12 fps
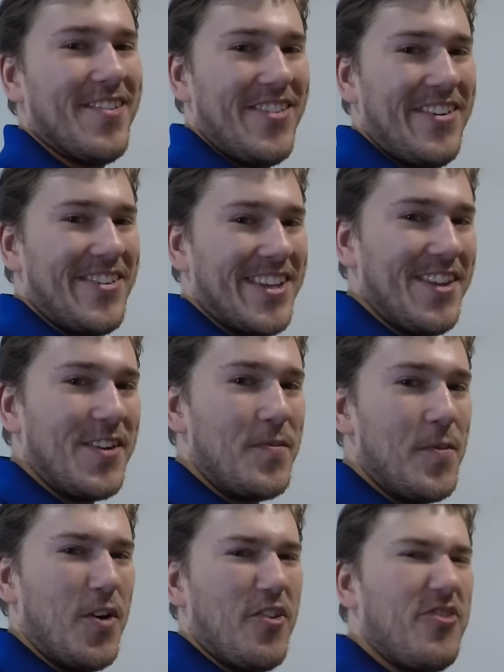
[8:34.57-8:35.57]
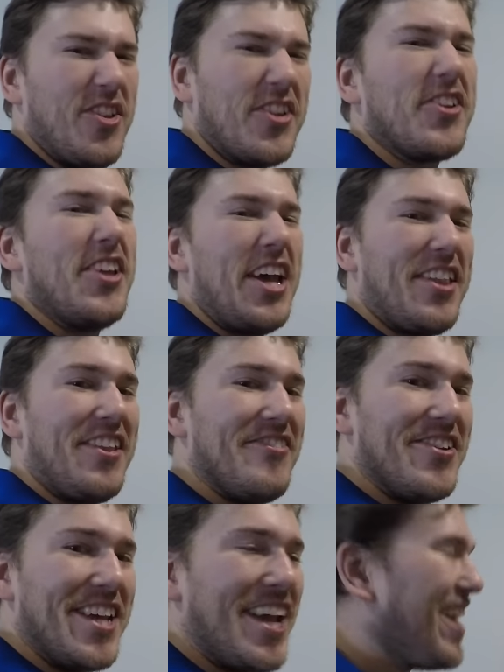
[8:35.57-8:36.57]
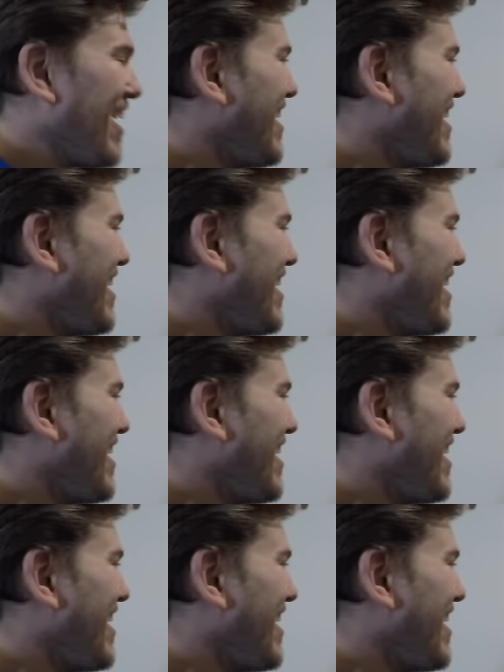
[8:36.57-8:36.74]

maybe a little more physical activity. In